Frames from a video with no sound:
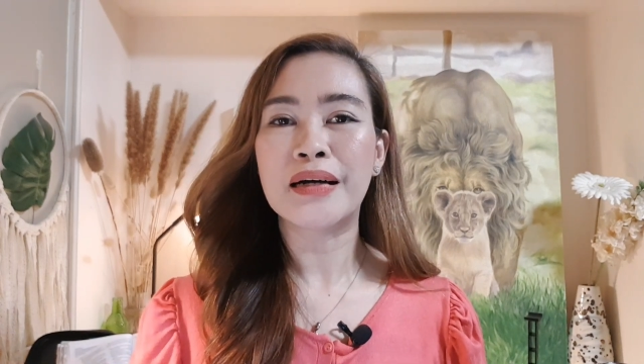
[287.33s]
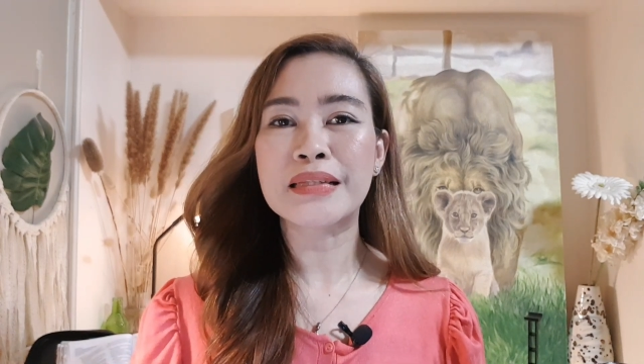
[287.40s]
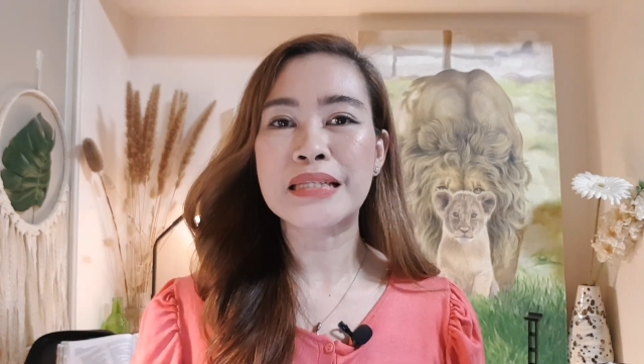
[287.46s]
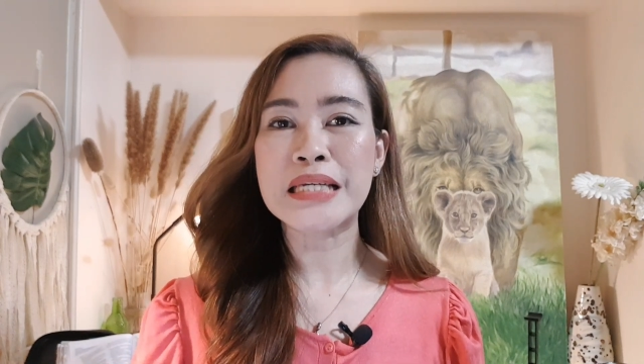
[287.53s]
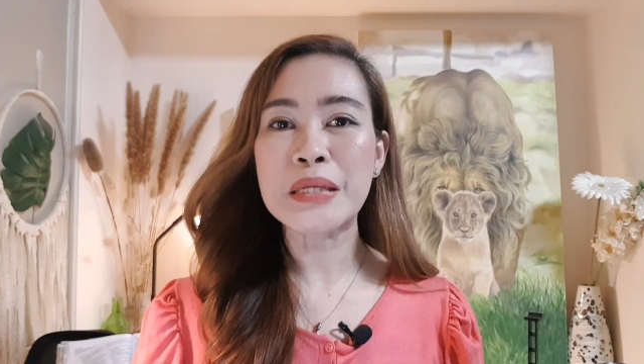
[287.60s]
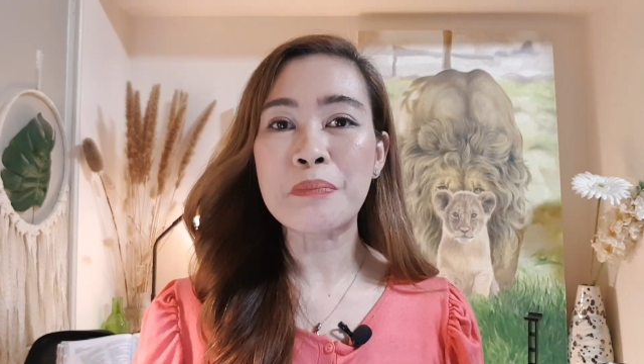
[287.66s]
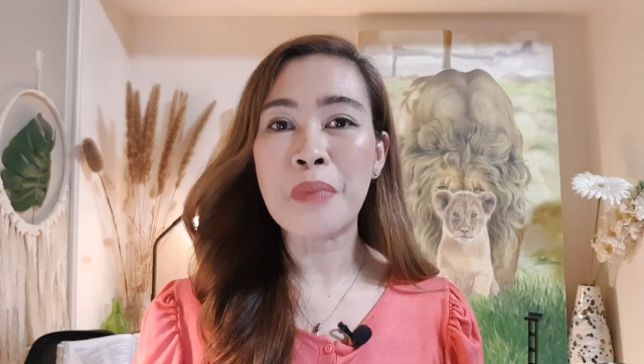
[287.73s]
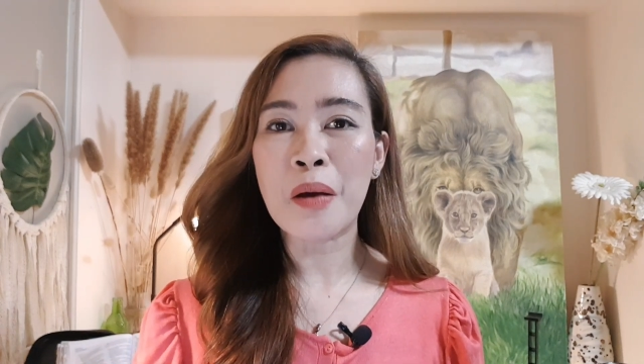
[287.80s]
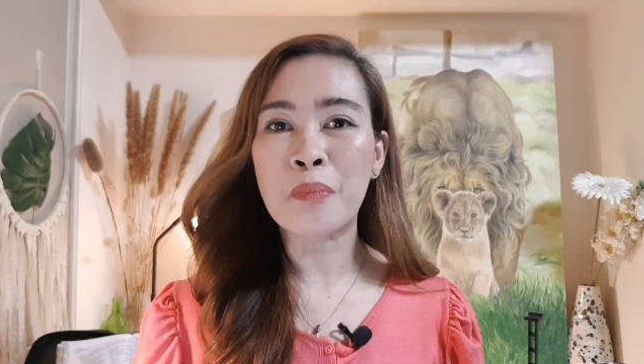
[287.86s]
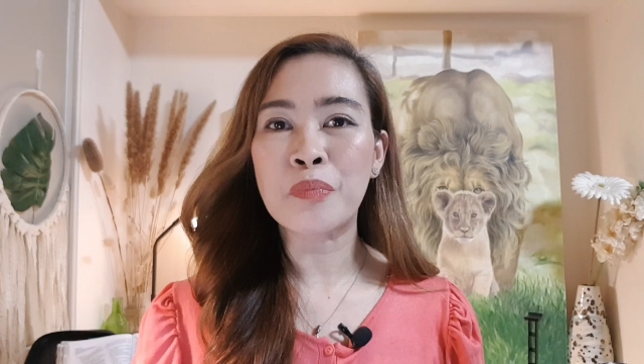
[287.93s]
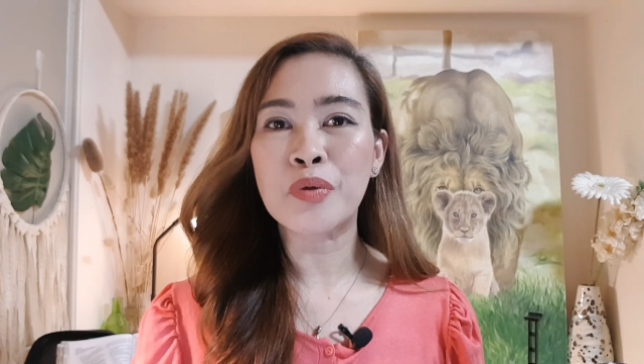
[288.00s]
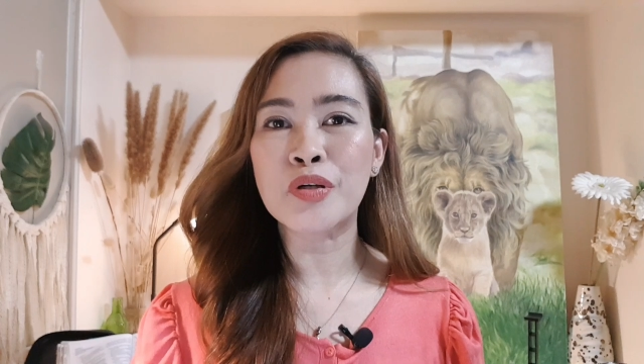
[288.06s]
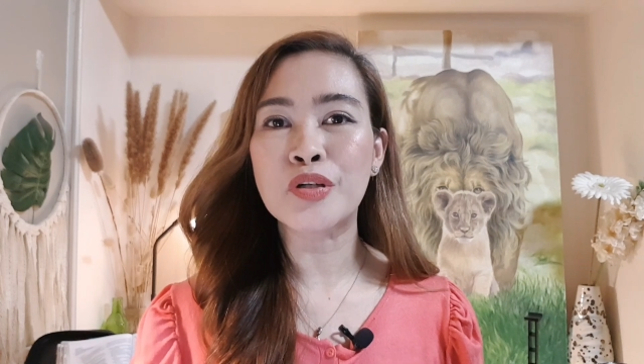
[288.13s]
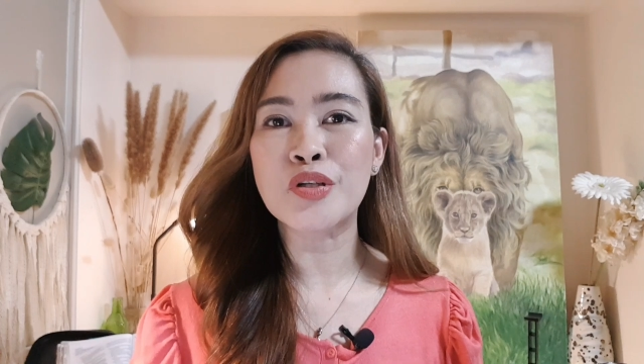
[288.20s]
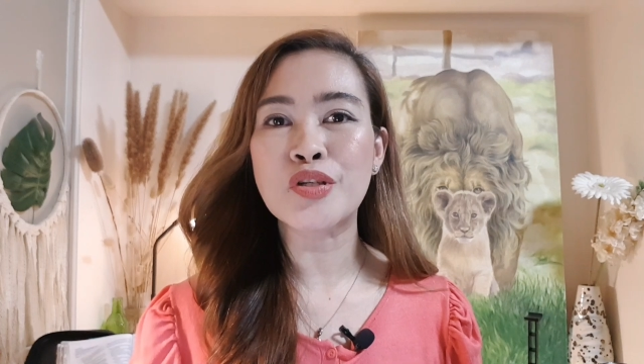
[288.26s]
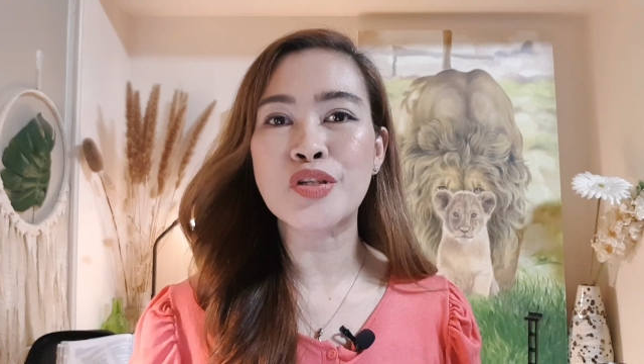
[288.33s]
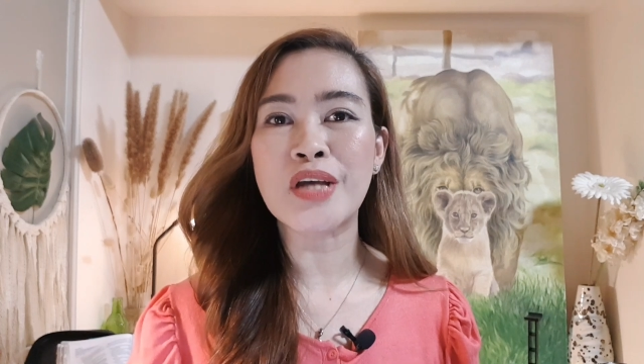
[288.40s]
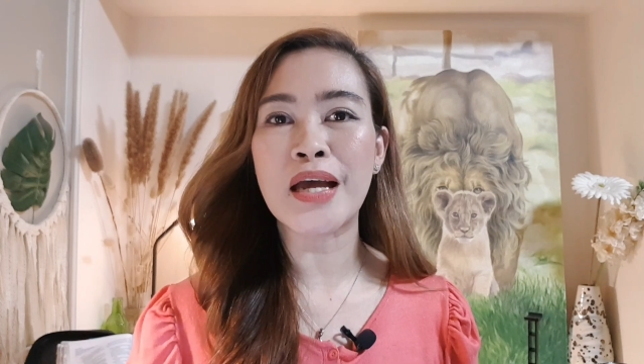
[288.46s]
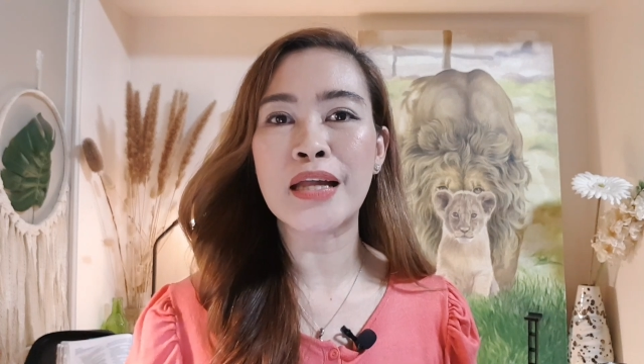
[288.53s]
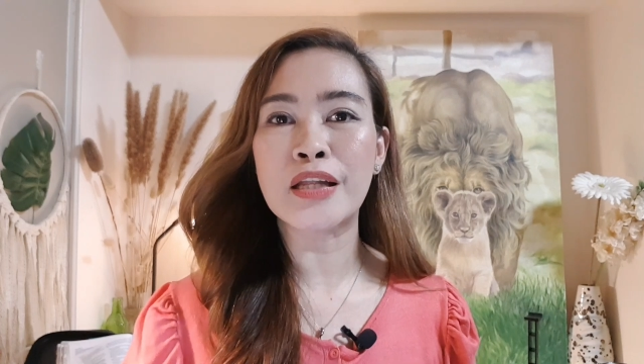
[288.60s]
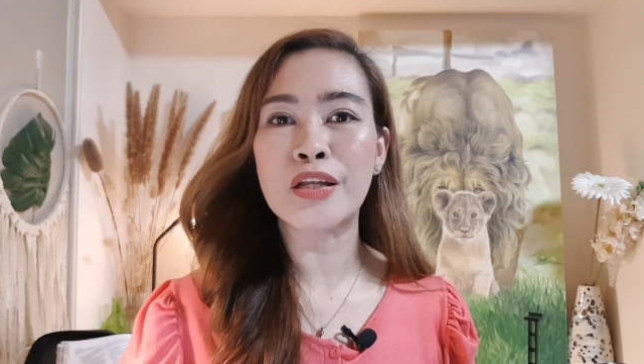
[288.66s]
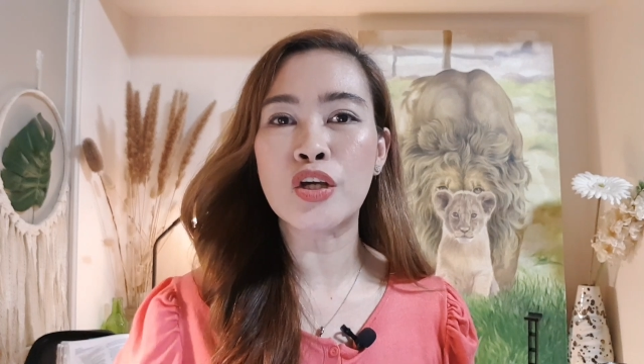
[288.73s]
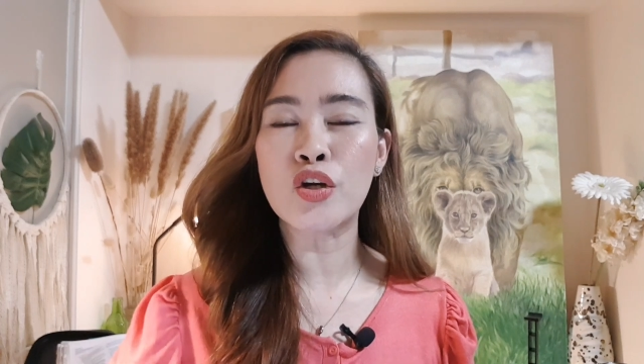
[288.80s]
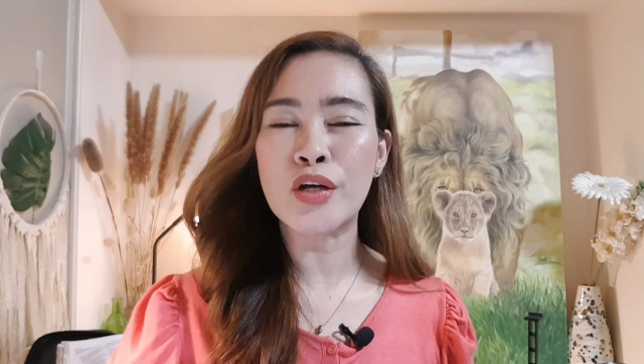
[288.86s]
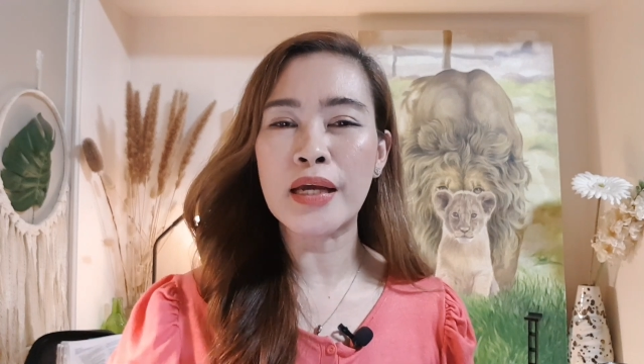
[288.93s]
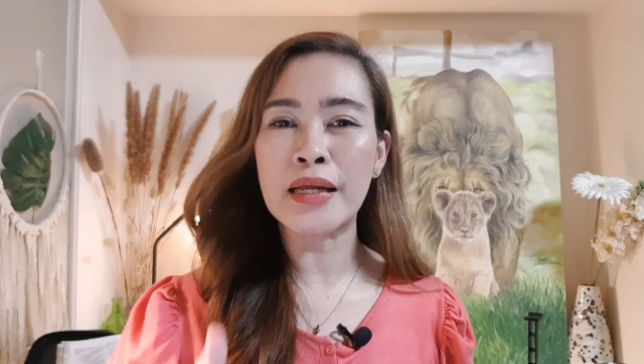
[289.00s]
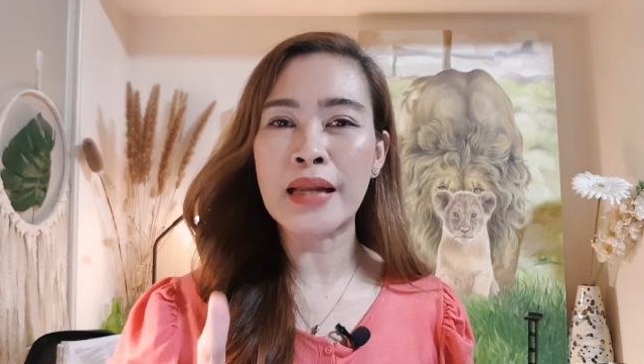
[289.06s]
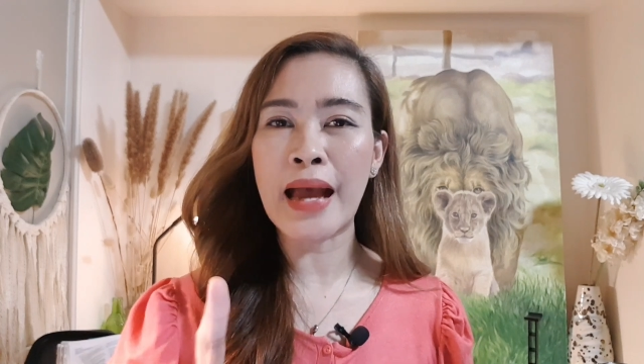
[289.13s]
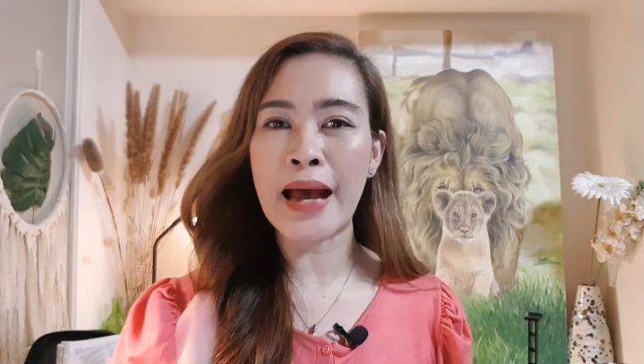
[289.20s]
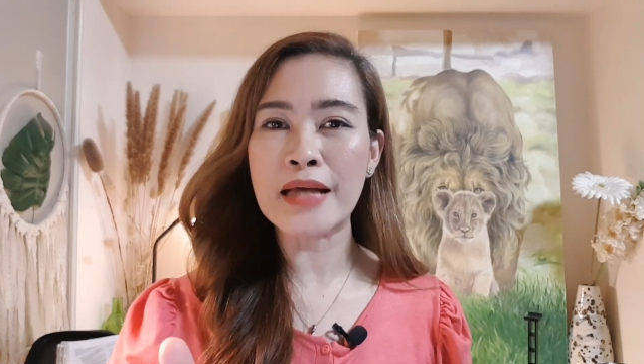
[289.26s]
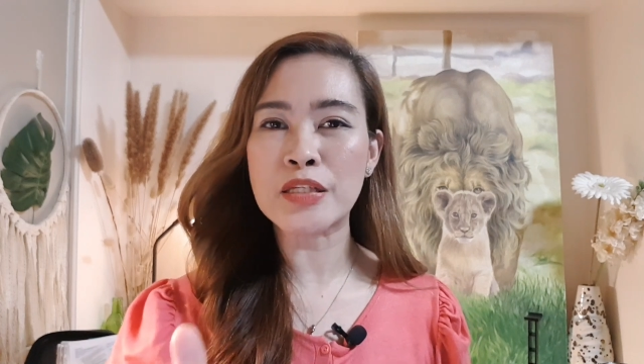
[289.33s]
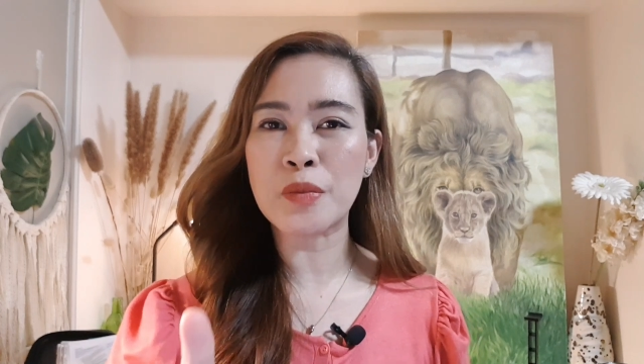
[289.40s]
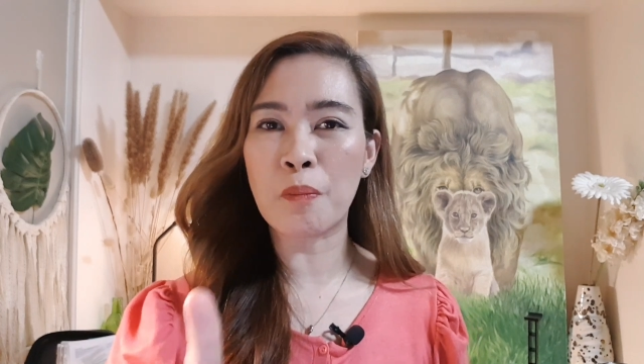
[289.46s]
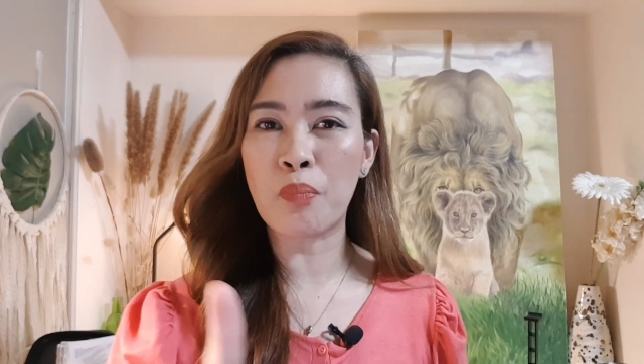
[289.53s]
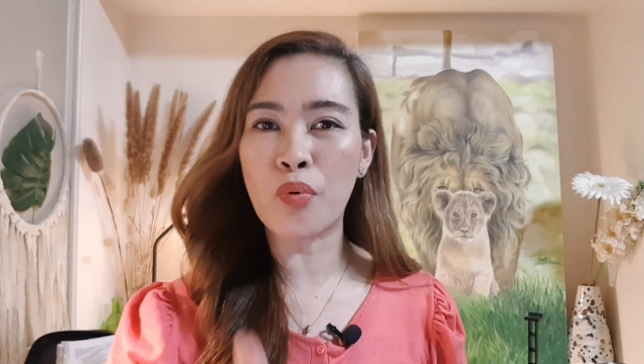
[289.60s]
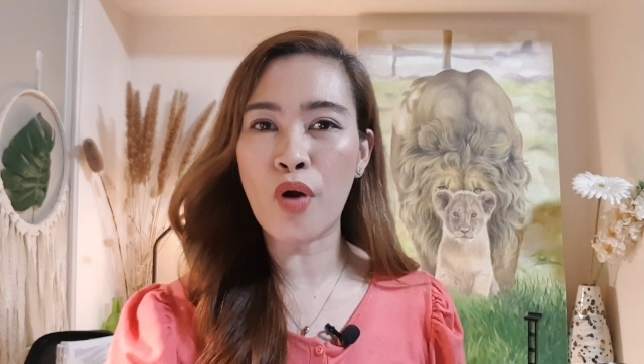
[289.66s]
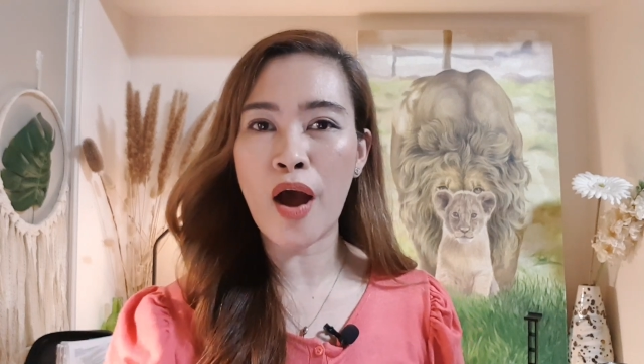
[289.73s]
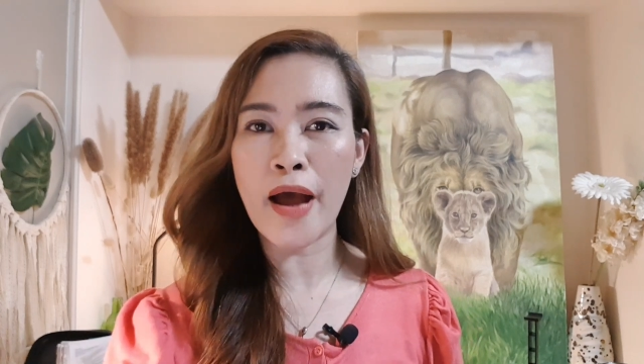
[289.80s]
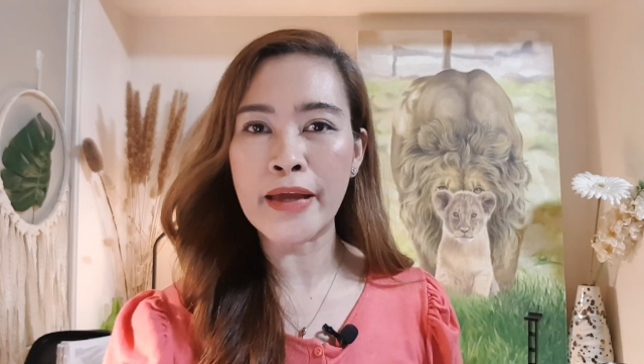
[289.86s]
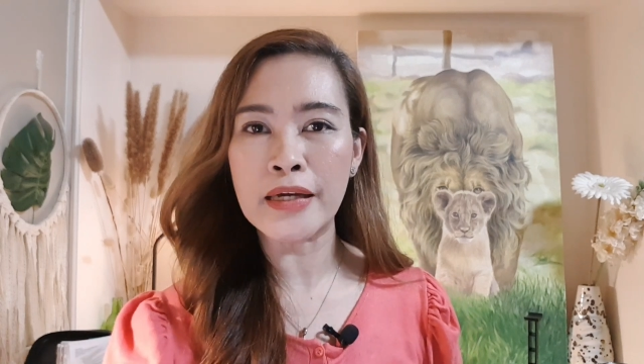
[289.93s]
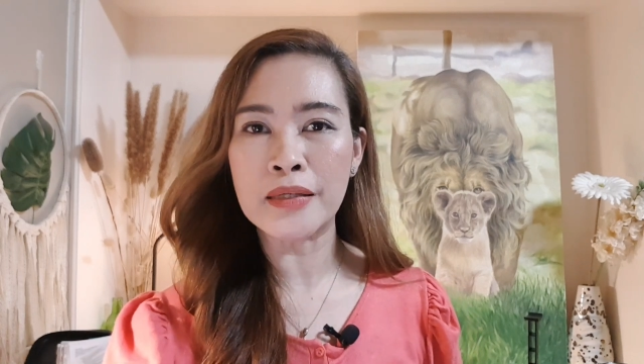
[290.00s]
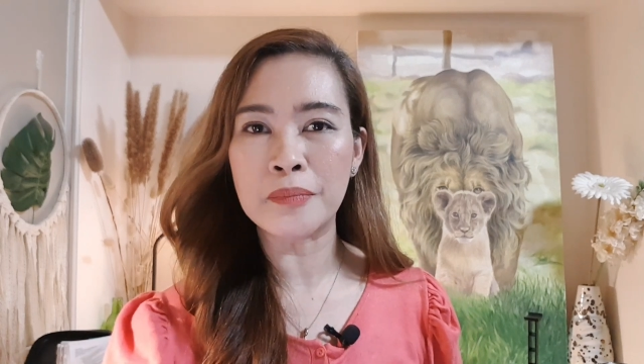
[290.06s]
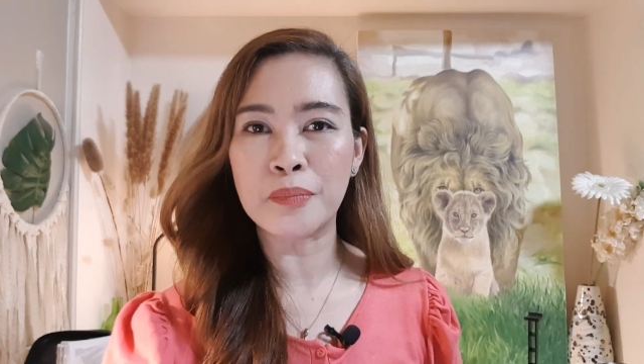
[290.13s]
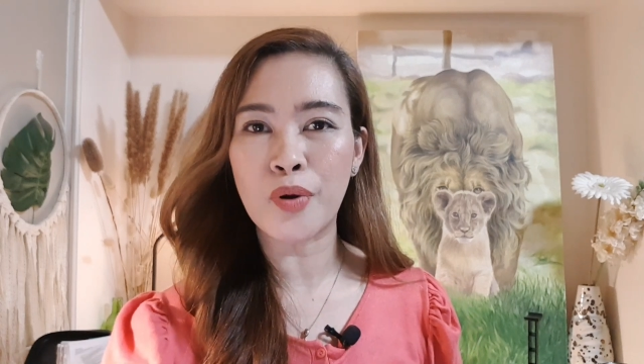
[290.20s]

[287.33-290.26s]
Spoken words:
team members, and you can ask Brian